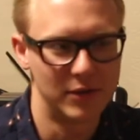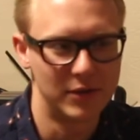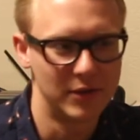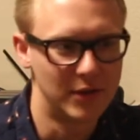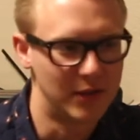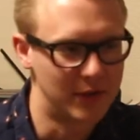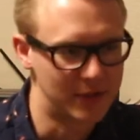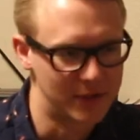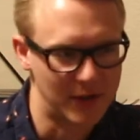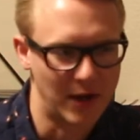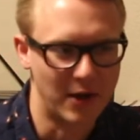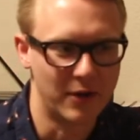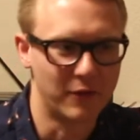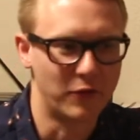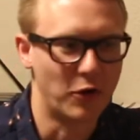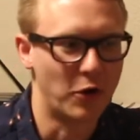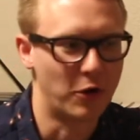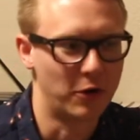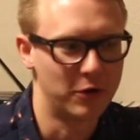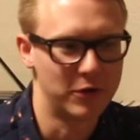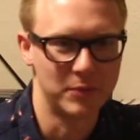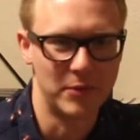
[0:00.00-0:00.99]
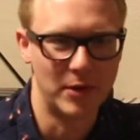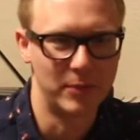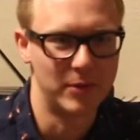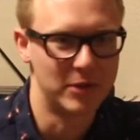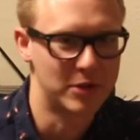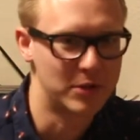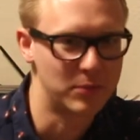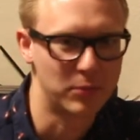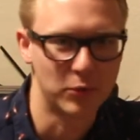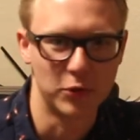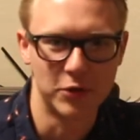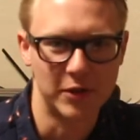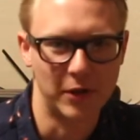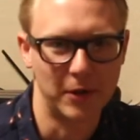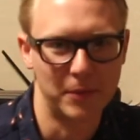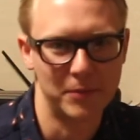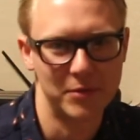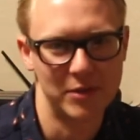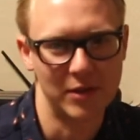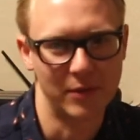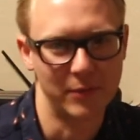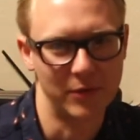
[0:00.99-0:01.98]
it's kind of hard to maybe spruce
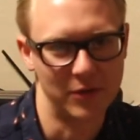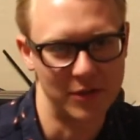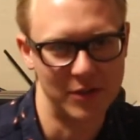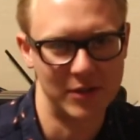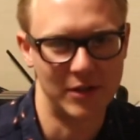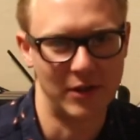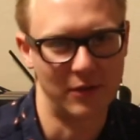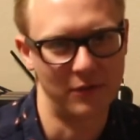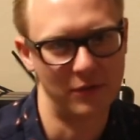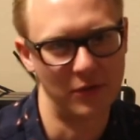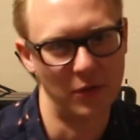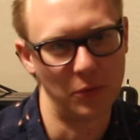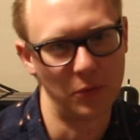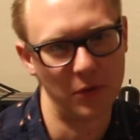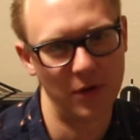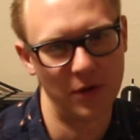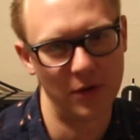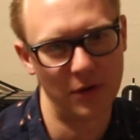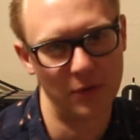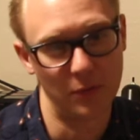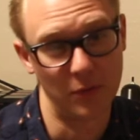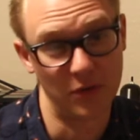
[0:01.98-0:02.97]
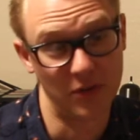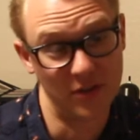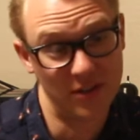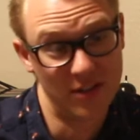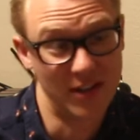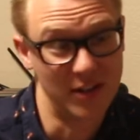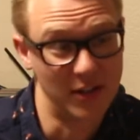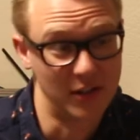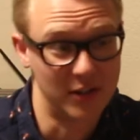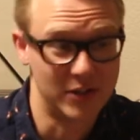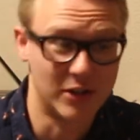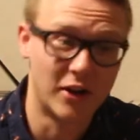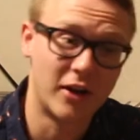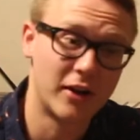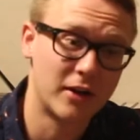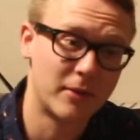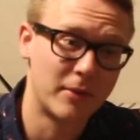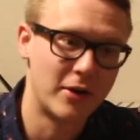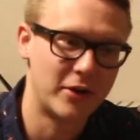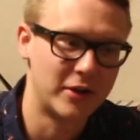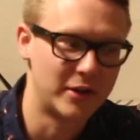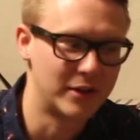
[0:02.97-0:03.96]
up some of the stuff that we're intending to
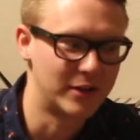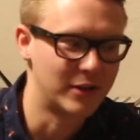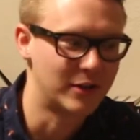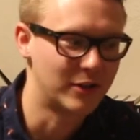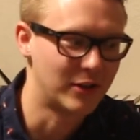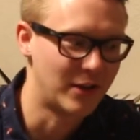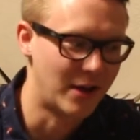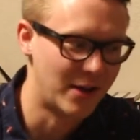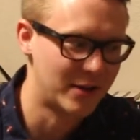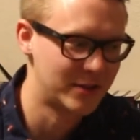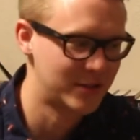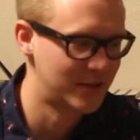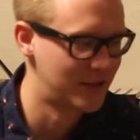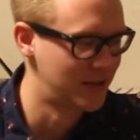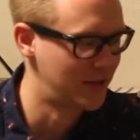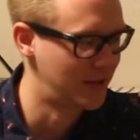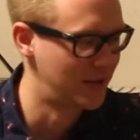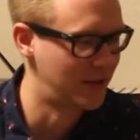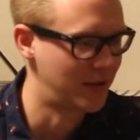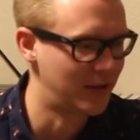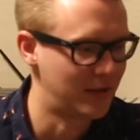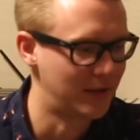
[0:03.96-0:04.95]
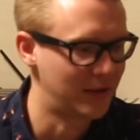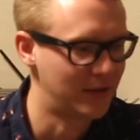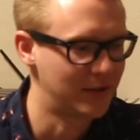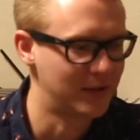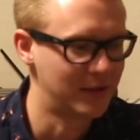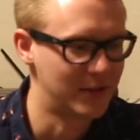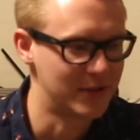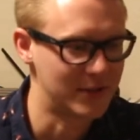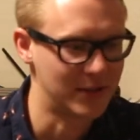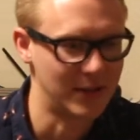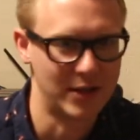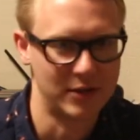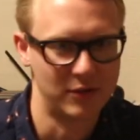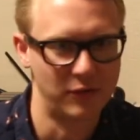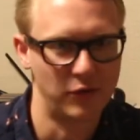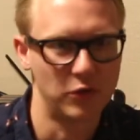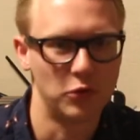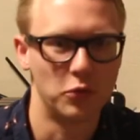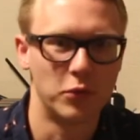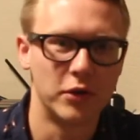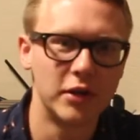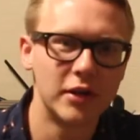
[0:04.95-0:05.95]
talk about in class in these last
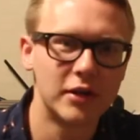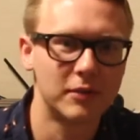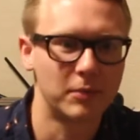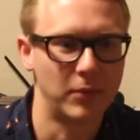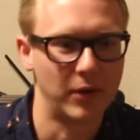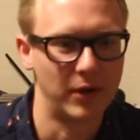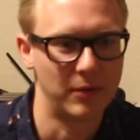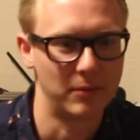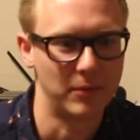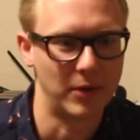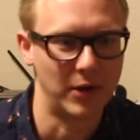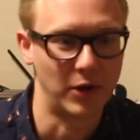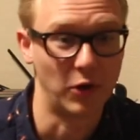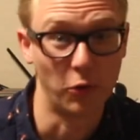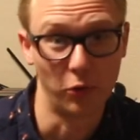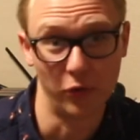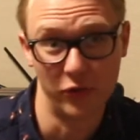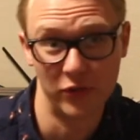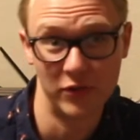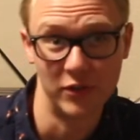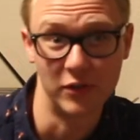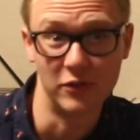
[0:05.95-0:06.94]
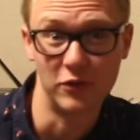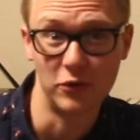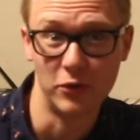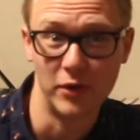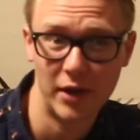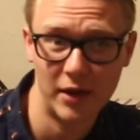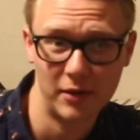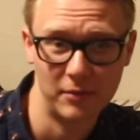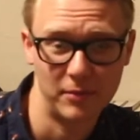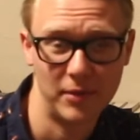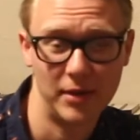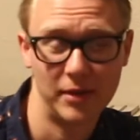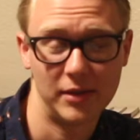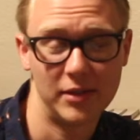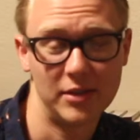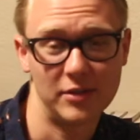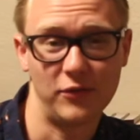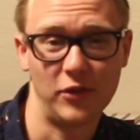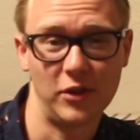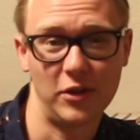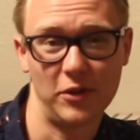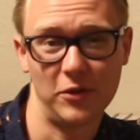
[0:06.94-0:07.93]
few weeks, but my goal is to do that and make
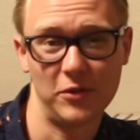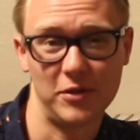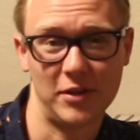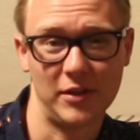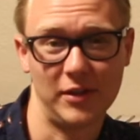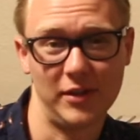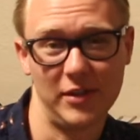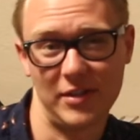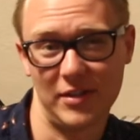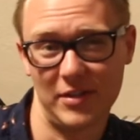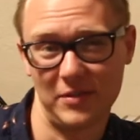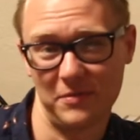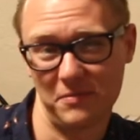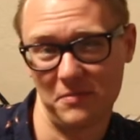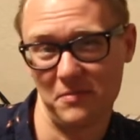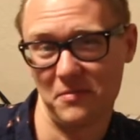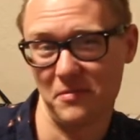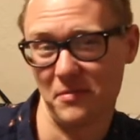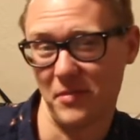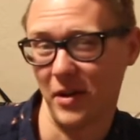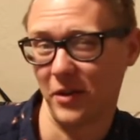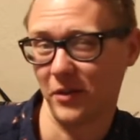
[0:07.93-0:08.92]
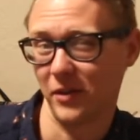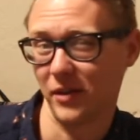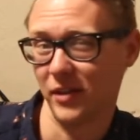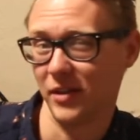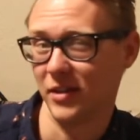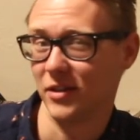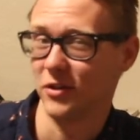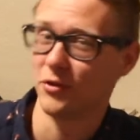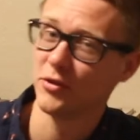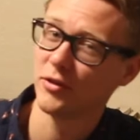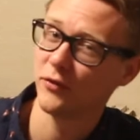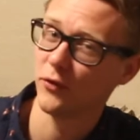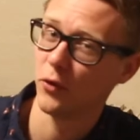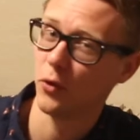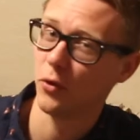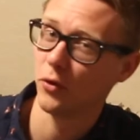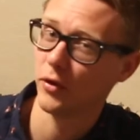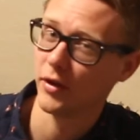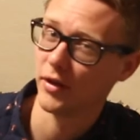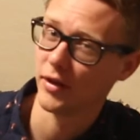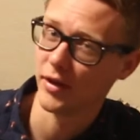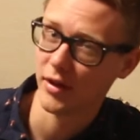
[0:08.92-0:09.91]
these videos at least mildly
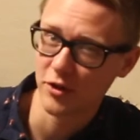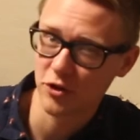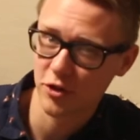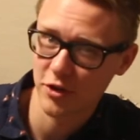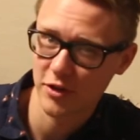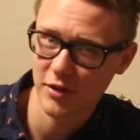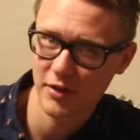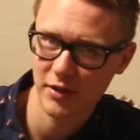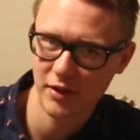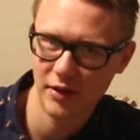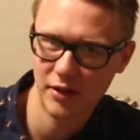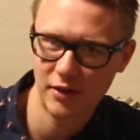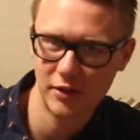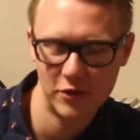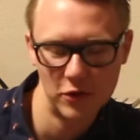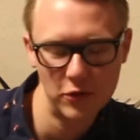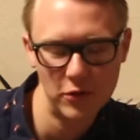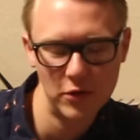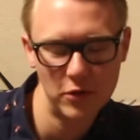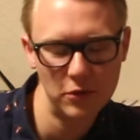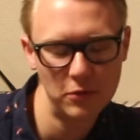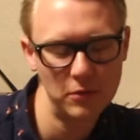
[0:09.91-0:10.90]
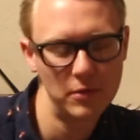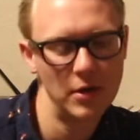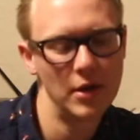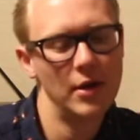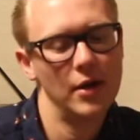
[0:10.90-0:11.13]
useful and interesting to you.